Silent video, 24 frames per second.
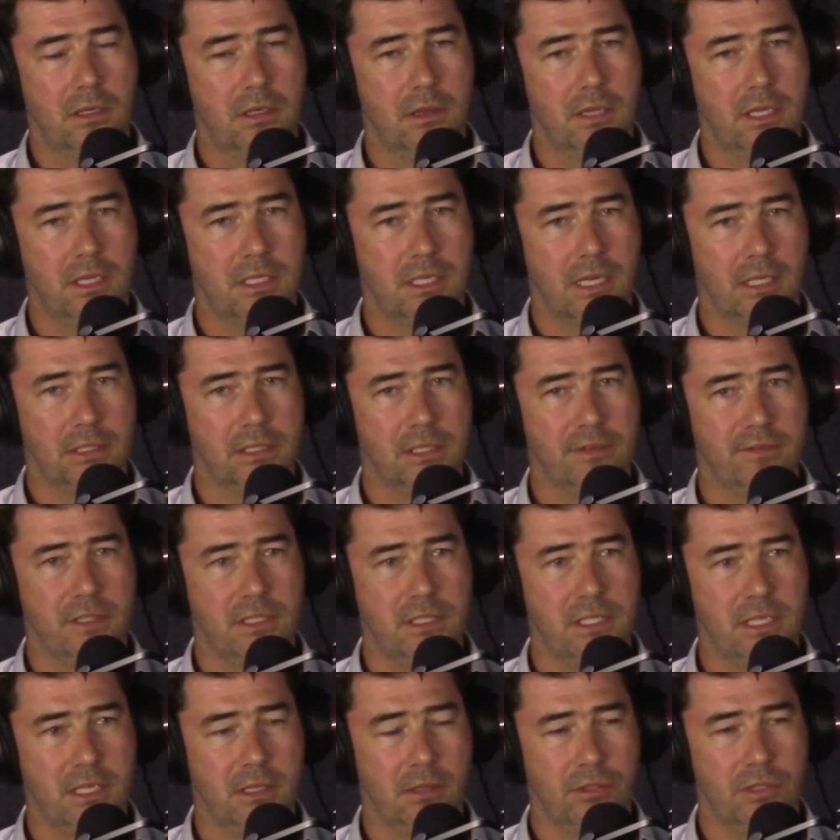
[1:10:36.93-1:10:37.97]
this
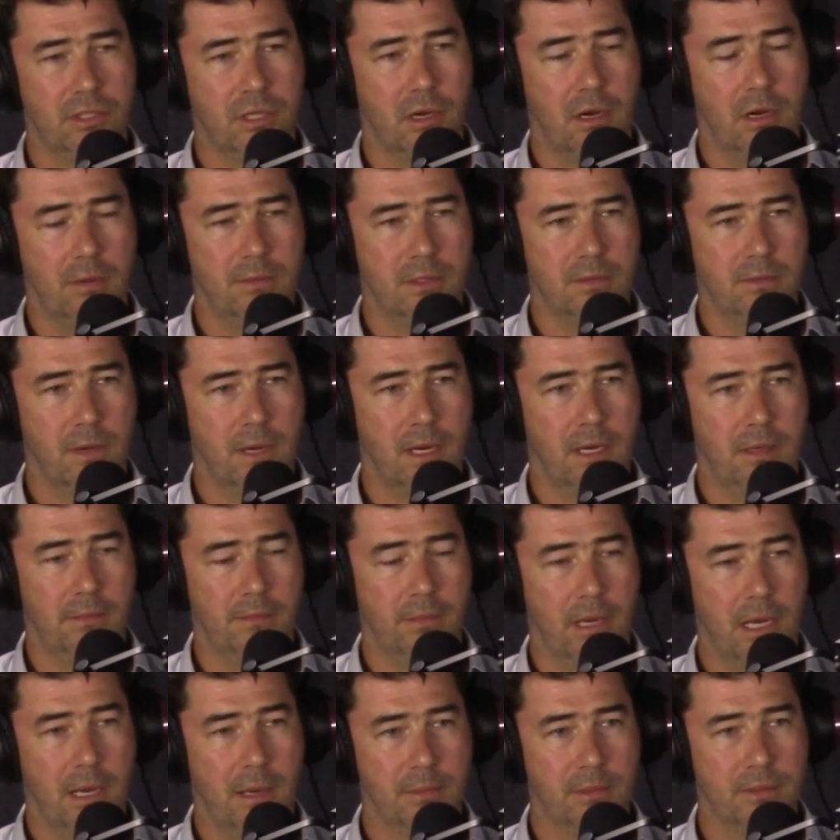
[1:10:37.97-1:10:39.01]
activity on times when
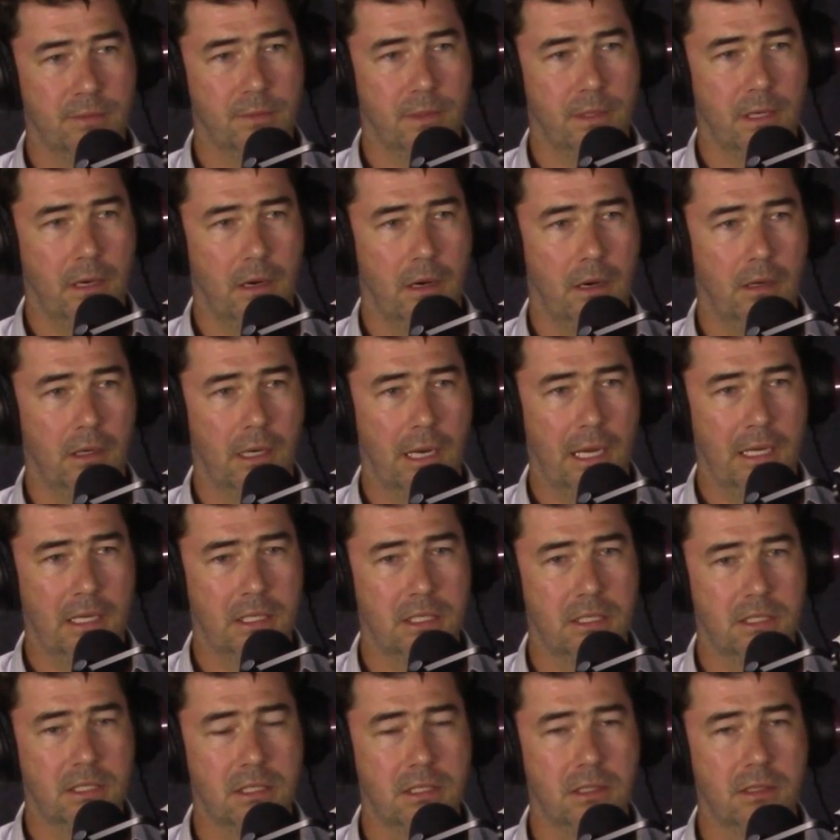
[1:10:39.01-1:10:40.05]
perhaps we are
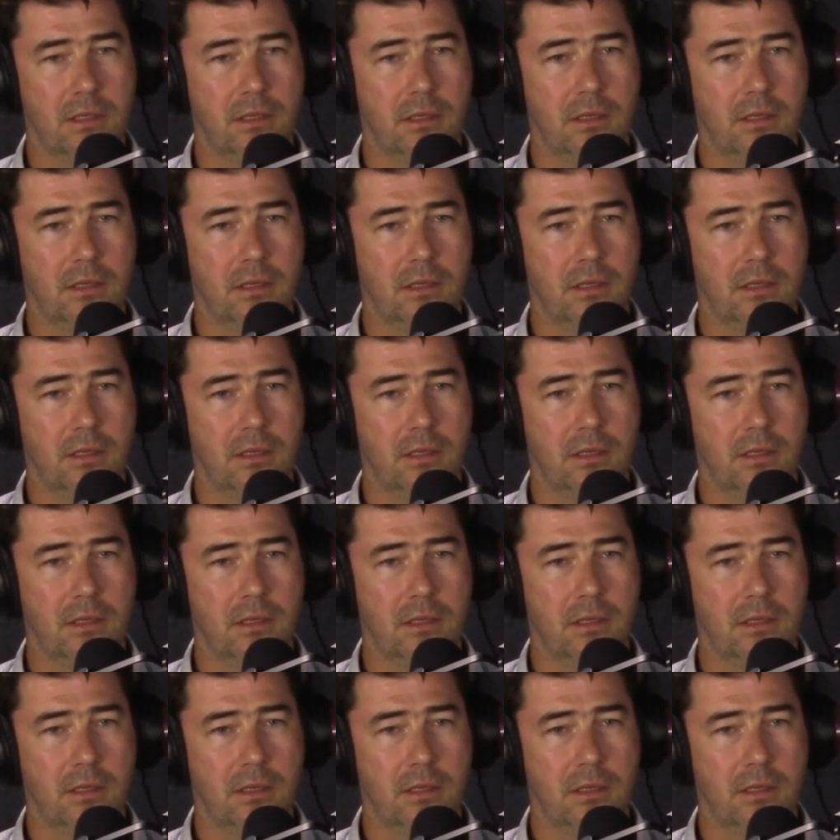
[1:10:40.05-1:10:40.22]
less